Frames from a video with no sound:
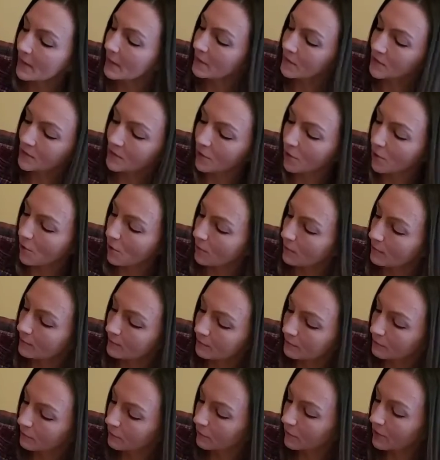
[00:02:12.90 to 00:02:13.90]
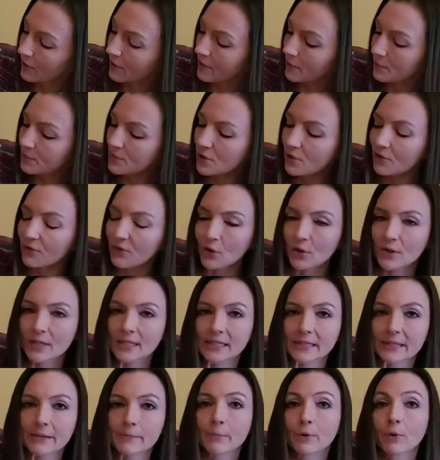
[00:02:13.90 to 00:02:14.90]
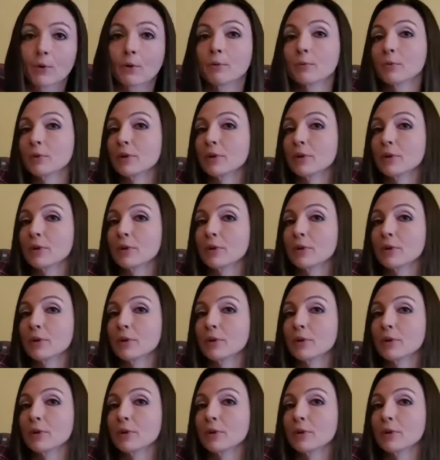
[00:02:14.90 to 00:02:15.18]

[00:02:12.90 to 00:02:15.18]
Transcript: so rhythms are very simple.